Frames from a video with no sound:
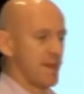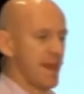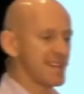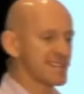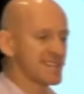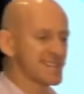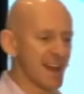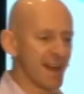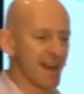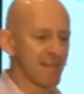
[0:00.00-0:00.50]

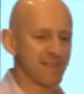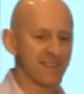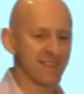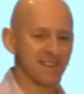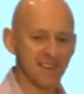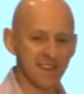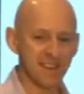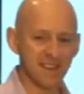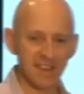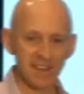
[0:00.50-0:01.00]
Make stuff
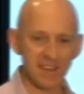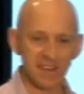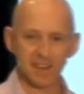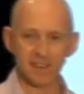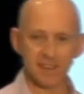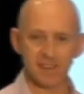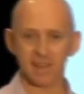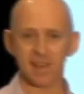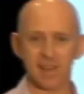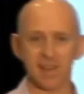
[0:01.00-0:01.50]

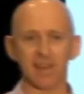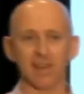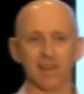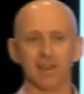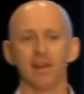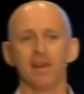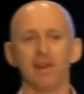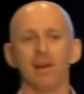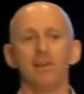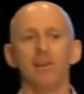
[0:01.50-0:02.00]

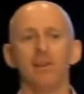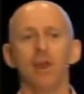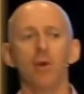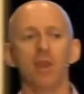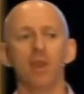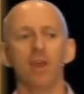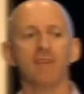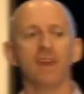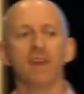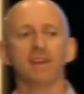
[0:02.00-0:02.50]
easy.
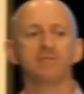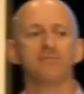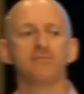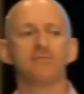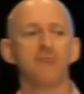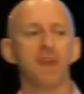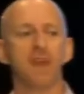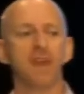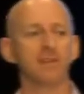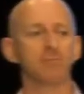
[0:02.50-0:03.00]
No one ever gets
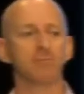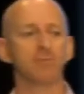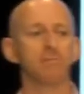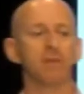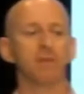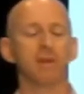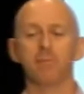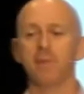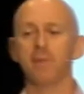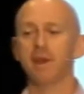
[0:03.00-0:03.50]
offended
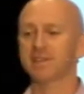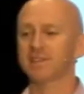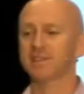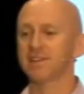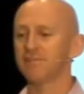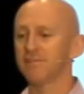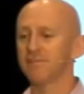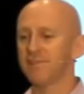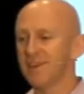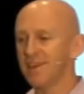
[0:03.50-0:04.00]
when people make
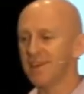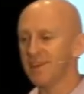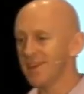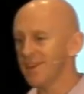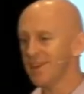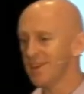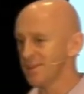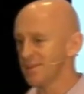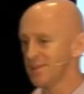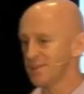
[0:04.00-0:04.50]
stuff
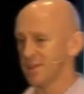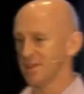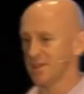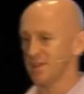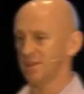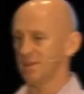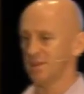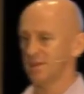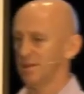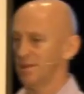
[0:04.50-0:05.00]

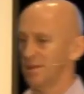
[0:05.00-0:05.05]
easy.